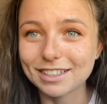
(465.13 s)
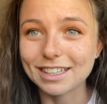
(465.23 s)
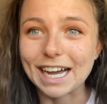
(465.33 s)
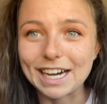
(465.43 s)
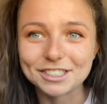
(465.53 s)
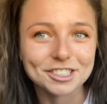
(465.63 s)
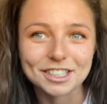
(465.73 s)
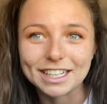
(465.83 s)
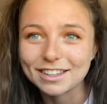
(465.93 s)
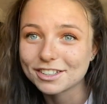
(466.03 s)
class or
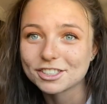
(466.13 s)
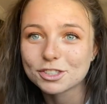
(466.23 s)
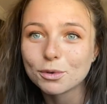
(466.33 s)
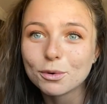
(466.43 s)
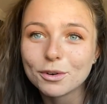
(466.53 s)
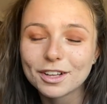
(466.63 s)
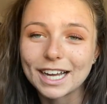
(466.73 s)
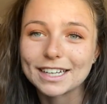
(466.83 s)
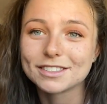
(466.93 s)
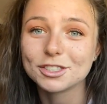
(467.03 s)
anything or school,
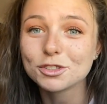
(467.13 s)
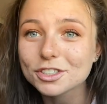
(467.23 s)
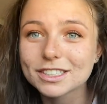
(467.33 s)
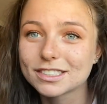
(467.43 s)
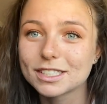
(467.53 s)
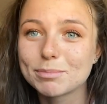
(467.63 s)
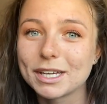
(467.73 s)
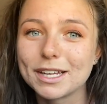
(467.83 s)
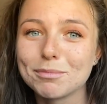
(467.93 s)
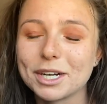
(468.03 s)
I usually sleep
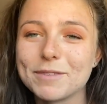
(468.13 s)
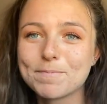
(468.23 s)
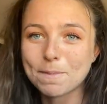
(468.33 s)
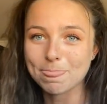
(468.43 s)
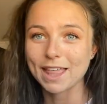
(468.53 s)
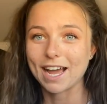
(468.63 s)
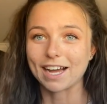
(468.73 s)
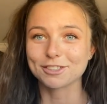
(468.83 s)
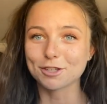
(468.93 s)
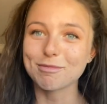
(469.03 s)
in, but
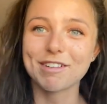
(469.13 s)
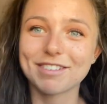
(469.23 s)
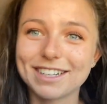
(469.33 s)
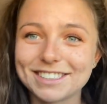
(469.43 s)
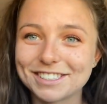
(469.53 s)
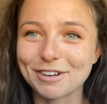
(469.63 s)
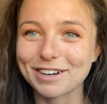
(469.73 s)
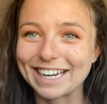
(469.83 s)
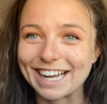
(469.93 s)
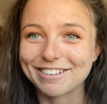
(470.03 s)
I told my friend I'd start
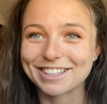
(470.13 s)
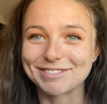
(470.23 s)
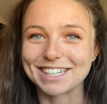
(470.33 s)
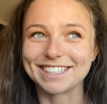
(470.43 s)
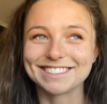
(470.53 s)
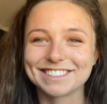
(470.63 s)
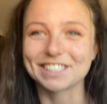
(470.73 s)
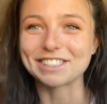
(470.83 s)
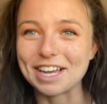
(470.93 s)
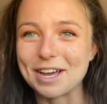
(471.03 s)
working out with him at
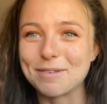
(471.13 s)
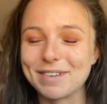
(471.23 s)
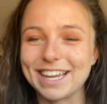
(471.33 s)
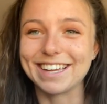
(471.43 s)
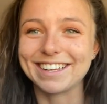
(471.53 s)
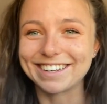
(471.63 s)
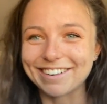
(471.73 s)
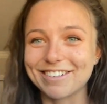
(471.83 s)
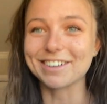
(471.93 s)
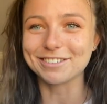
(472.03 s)
six A M and
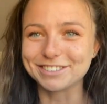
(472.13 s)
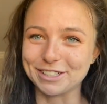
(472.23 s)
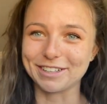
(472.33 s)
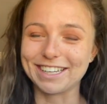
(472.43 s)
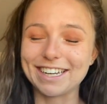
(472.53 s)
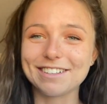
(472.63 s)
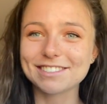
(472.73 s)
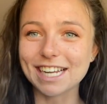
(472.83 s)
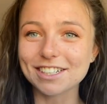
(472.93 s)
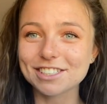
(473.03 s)
I want to hold to it. And it
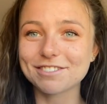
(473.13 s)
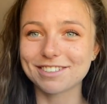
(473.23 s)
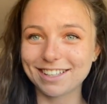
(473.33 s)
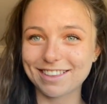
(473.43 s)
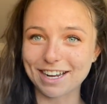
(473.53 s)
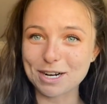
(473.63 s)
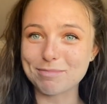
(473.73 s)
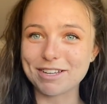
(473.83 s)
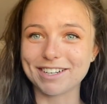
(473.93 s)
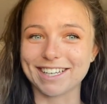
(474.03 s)
was actually really
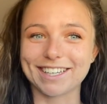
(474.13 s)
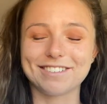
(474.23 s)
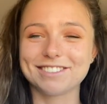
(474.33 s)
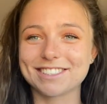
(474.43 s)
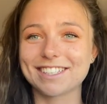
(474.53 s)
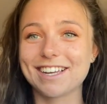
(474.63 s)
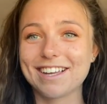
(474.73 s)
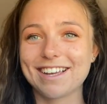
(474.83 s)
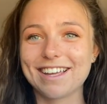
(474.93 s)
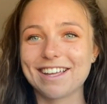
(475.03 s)
therapeutic. It was
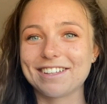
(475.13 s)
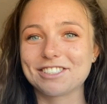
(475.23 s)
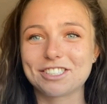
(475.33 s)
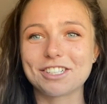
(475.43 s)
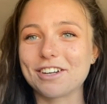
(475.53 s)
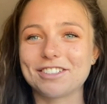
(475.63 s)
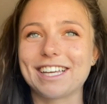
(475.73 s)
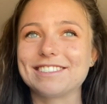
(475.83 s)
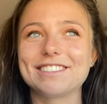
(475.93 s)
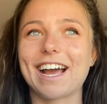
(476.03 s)
so
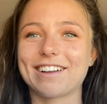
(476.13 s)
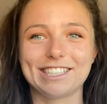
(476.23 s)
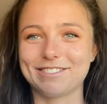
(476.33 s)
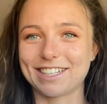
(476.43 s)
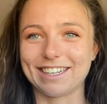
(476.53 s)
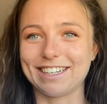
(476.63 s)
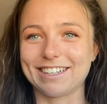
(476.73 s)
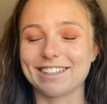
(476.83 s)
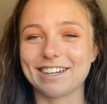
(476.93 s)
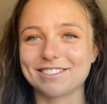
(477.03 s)
exactly what I
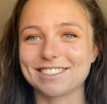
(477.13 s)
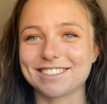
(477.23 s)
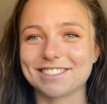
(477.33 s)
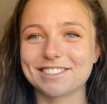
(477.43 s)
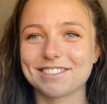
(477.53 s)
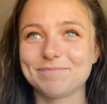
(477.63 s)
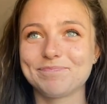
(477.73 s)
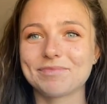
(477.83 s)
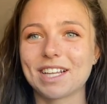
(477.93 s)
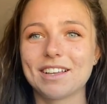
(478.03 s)
needed. That was just
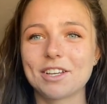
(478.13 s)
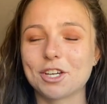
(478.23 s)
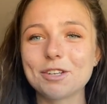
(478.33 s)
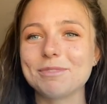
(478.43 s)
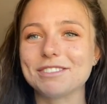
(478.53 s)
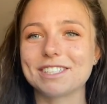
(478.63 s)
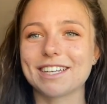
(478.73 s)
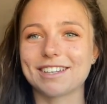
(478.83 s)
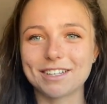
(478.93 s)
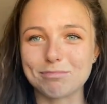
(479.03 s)
good
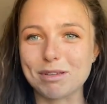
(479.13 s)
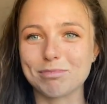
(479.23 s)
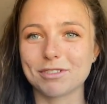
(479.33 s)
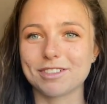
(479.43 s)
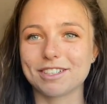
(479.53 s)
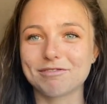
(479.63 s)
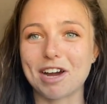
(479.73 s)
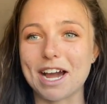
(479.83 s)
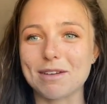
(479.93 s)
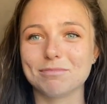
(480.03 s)
music, good people, good
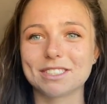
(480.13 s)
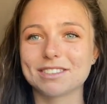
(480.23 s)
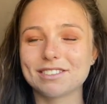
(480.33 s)
vibes,